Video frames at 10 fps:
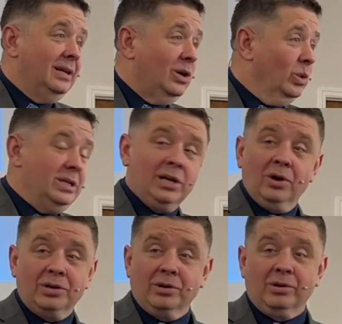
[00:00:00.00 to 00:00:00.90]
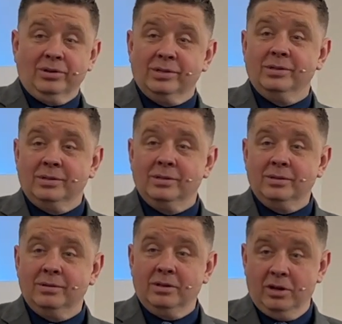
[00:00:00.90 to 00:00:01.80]
I wouldn't talk to girls.
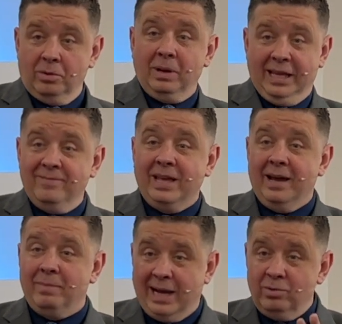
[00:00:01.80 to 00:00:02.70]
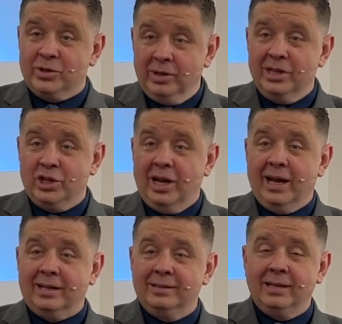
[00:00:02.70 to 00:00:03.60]
You don't believe that, but I was really
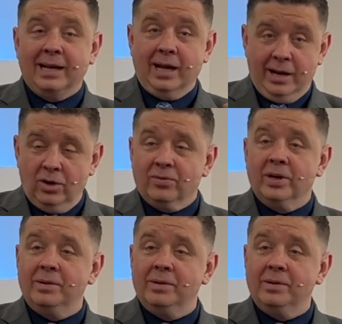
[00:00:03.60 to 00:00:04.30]
shy. I got over